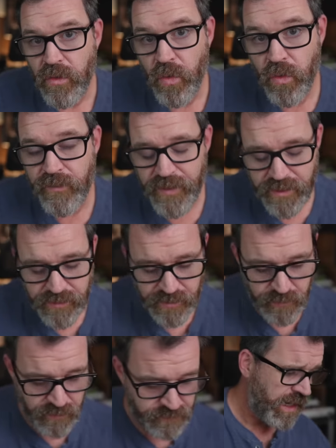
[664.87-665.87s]
or
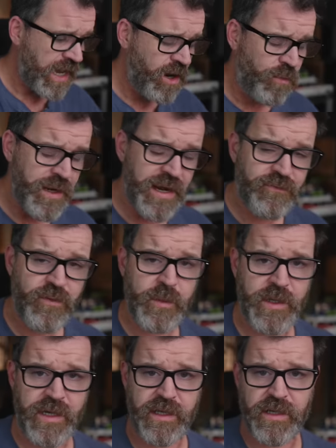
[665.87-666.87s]
valuable. I hope
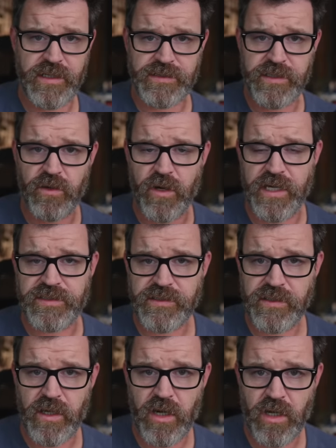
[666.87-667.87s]
everybody has a great
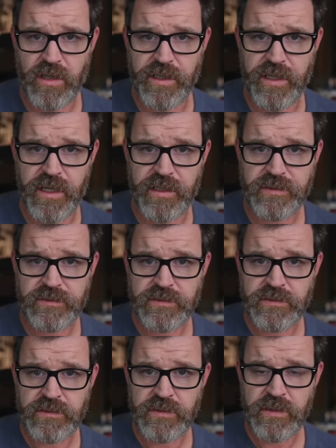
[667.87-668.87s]
holiday.
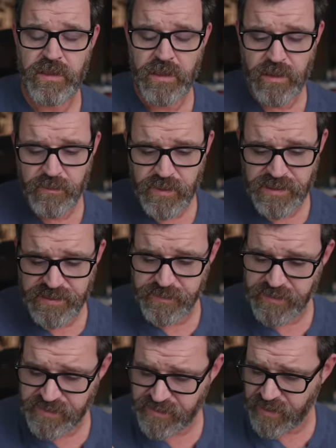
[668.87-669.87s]
Please
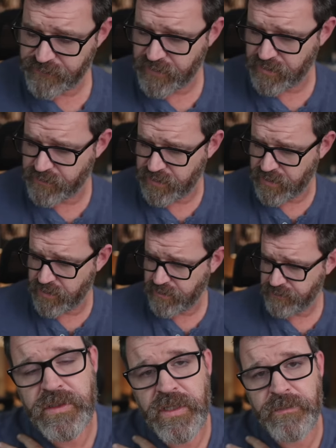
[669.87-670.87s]
be safe out there,
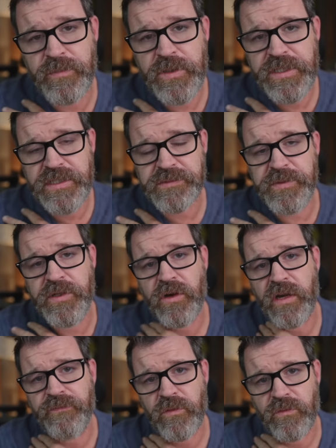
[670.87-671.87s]
and please be
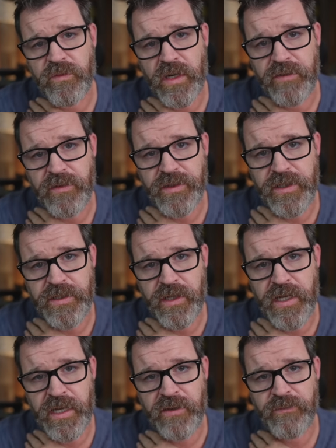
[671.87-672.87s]
grateful for everything you
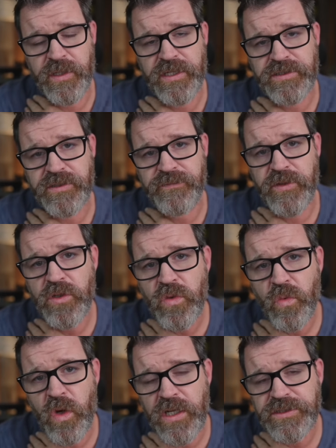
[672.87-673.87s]
have, because if you're
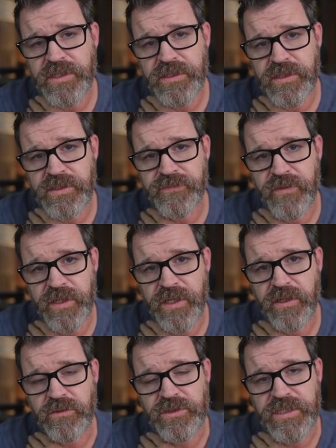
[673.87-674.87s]
watching this
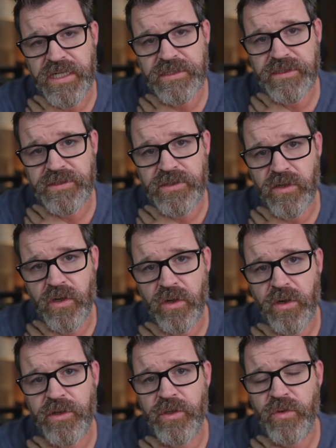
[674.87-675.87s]
video, chances
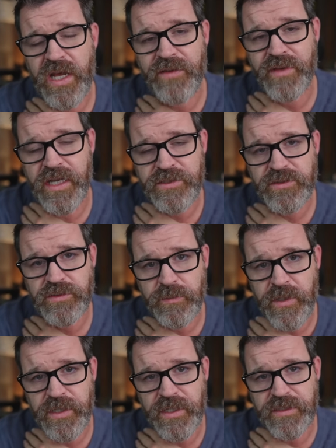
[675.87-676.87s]
are you have extra
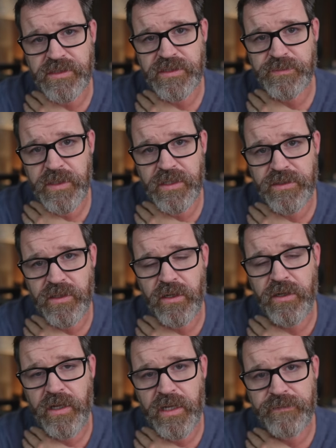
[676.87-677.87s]
money to spend
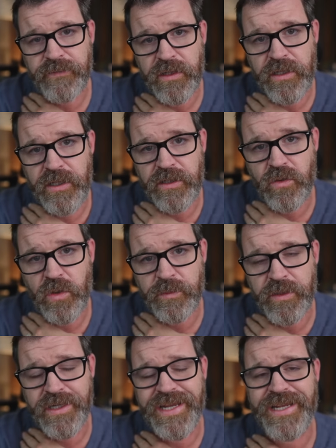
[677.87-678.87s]
on hi-fi
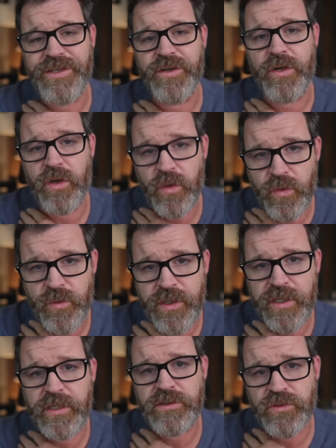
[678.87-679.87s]
equipment and your own
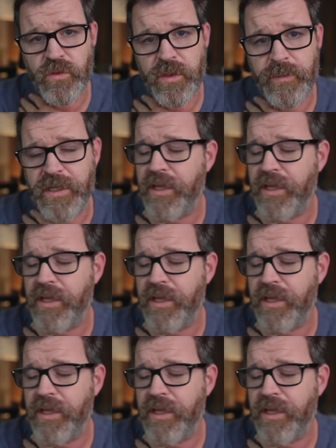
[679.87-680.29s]
enjoyment.